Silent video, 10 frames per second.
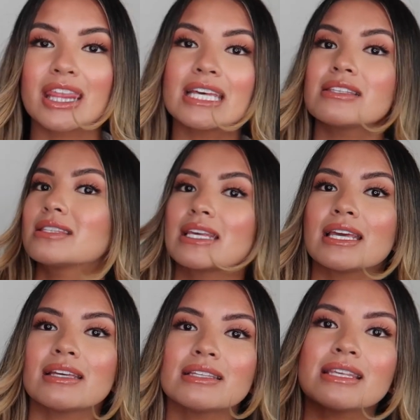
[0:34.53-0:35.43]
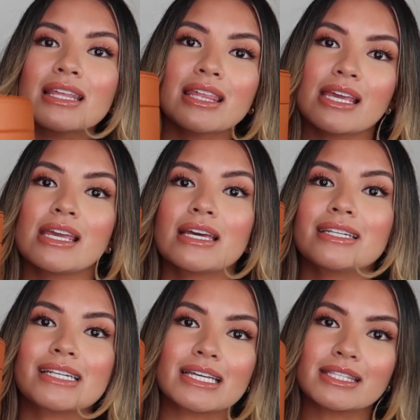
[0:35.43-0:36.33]
this is the
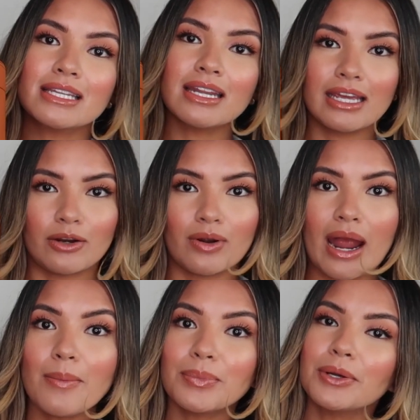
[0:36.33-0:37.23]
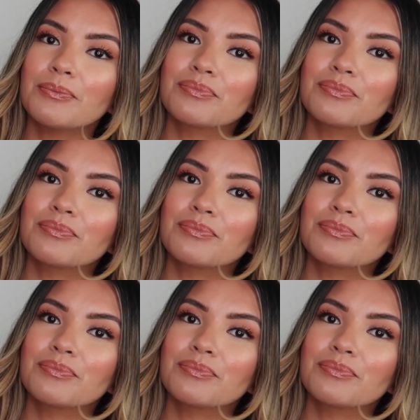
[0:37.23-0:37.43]
Dyson Air Wrap.